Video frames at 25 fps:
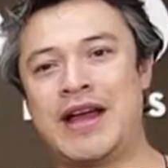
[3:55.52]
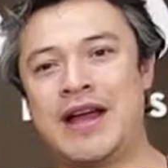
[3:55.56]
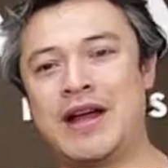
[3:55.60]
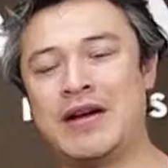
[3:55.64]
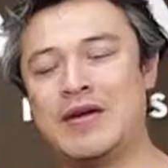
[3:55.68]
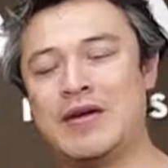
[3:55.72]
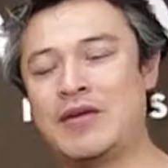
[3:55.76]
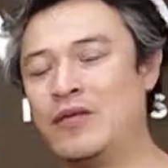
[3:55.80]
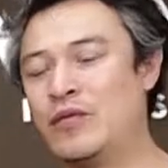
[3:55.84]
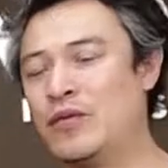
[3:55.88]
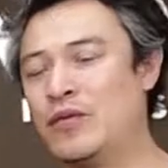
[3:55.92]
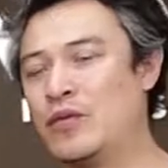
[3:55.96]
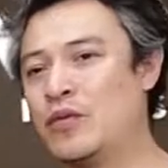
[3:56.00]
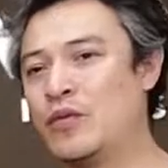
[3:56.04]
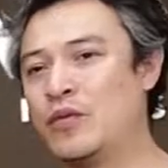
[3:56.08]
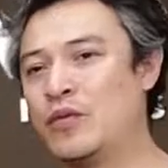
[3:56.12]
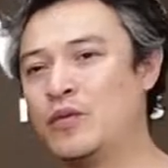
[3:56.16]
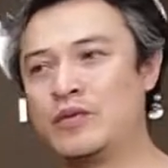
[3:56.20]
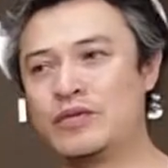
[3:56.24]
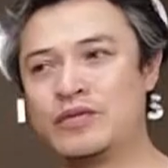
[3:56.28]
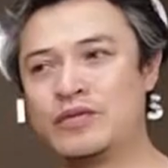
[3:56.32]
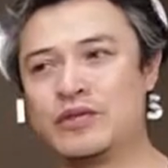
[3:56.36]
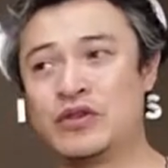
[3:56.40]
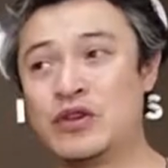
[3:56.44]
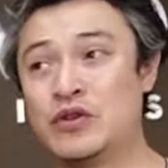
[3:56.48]
It will
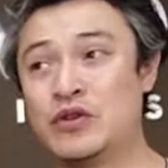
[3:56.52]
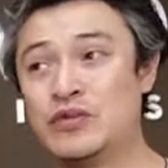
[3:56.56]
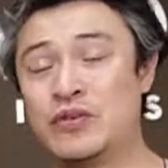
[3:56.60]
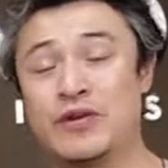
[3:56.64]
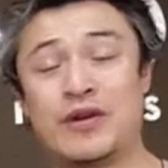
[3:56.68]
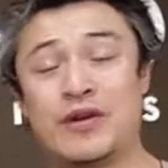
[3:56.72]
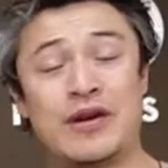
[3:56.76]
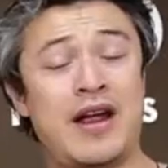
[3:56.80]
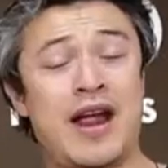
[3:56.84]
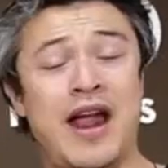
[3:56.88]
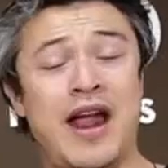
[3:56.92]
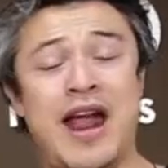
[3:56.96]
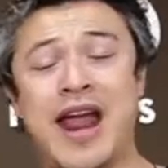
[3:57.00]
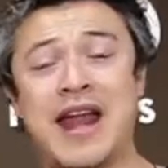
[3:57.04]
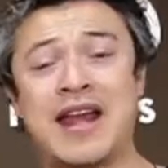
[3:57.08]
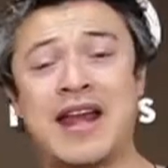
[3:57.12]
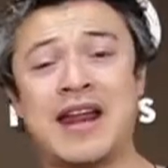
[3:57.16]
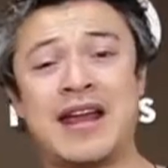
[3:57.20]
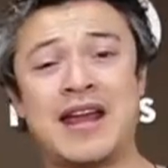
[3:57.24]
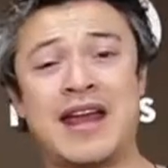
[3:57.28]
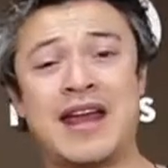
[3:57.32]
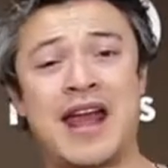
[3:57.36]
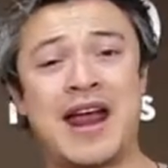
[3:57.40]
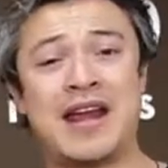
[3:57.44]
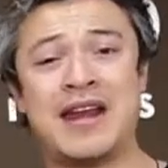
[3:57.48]
suit
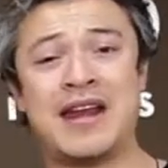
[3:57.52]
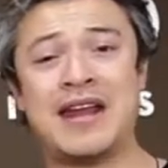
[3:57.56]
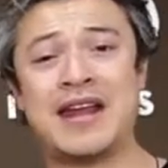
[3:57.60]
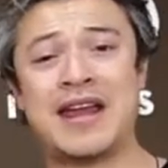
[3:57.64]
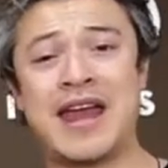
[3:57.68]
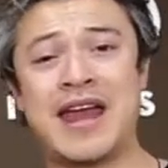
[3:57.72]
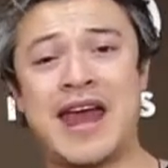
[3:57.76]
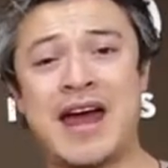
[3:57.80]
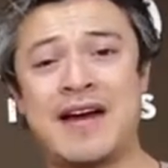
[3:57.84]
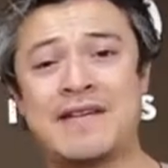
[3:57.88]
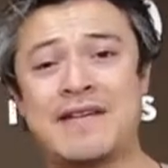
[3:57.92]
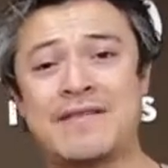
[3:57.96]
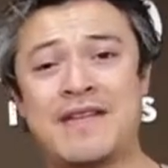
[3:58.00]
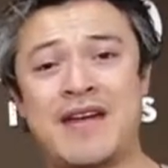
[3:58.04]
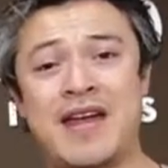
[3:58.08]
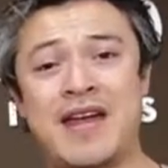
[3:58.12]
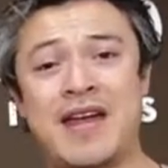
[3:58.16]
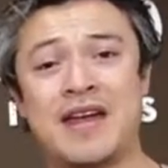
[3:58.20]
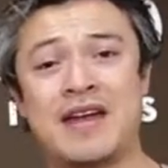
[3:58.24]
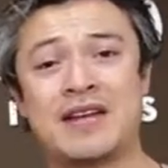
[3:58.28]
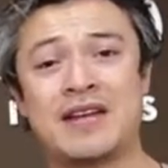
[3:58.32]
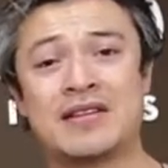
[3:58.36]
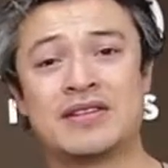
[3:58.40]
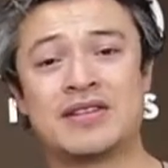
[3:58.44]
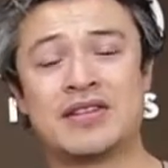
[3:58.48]
any
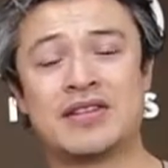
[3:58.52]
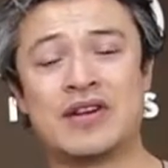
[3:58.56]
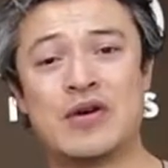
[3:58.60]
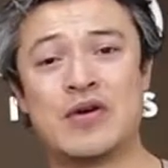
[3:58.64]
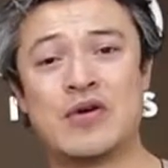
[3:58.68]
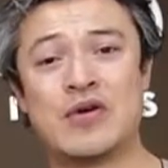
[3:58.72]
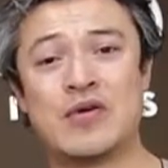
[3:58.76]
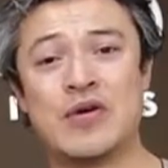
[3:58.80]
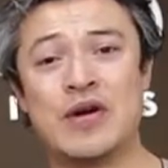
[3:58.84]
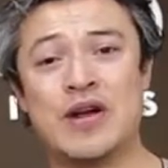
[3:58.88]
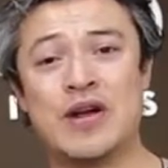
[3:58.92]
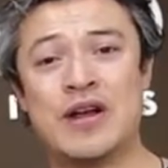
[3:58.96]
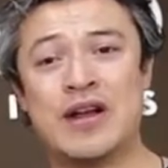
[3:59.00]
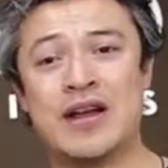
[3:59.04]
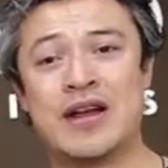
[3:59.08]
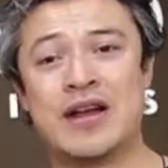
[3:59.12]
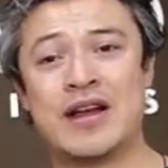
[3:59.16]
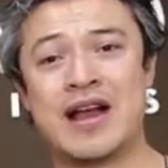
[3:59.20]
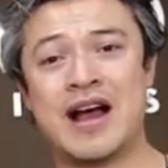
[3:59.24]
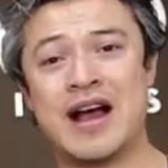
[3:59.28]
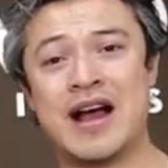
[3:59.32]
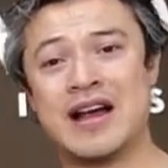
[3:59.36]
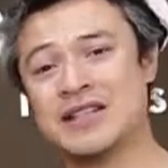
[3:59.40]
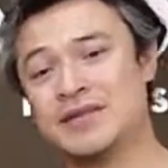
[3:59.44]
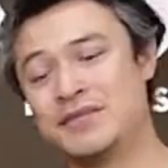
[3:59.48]
cafe. So
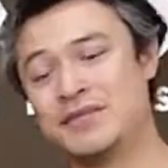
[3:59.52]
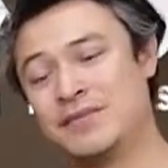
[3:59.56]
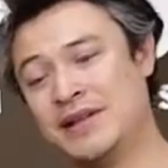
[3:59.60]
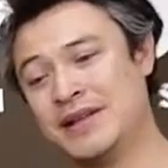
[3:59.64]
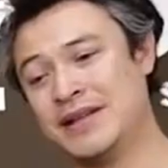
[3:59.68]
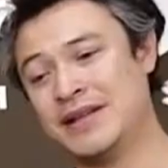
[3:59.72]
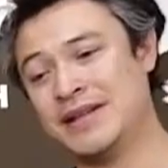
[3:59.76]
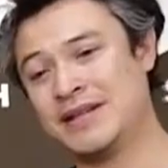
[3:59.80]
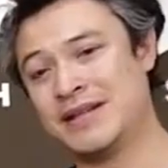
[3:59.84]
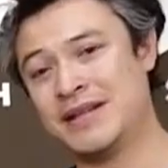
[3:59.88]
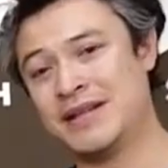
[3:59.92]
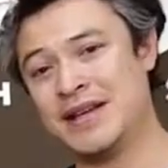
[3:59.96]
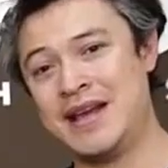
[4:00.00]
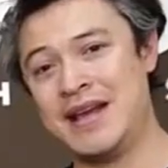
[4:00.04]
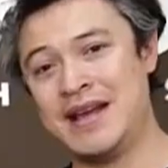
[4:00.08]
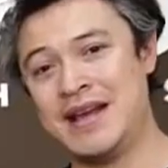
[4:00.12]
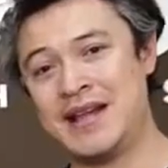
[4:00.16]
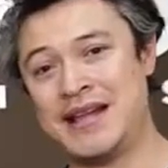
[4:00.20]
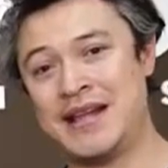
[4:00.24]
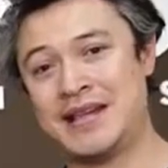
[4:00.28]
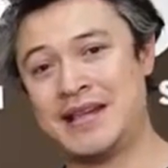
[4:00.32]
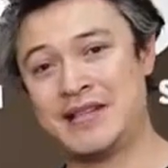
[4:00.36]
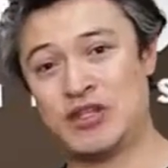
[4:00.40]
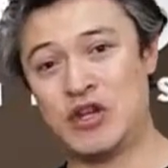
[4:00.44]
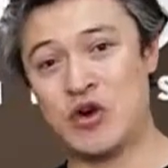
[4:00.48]
guys, please
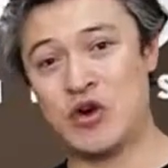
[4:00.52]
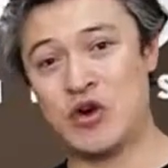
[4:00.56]
let us